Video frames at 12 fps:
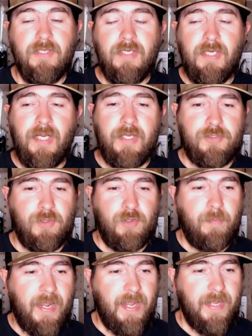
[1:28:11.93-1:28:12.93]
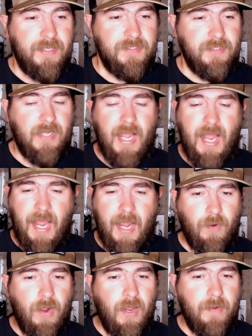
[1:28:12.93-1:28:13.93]
A true bass. Uh,
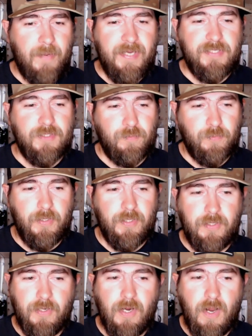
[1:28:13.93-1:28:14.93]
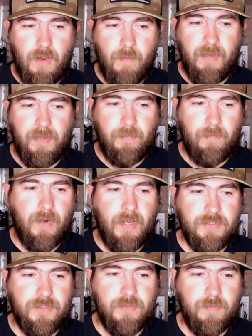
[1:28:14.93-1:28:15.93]
I-Rod makes a really good hollow belly rod
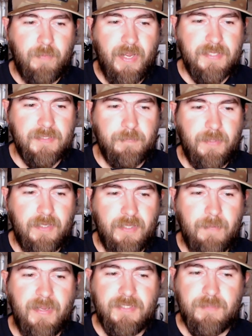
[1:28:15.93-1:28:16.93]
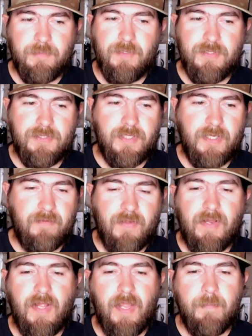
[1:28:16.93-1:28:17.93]
too, Bass and Panda. They make some good stuff. I
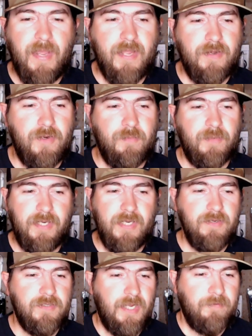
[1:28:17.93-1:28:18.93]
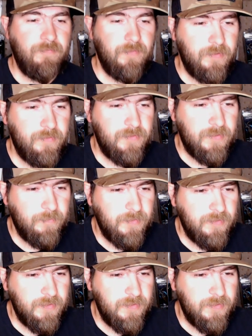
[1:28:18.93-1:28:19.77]
like Matt Newman. He would definitely do something.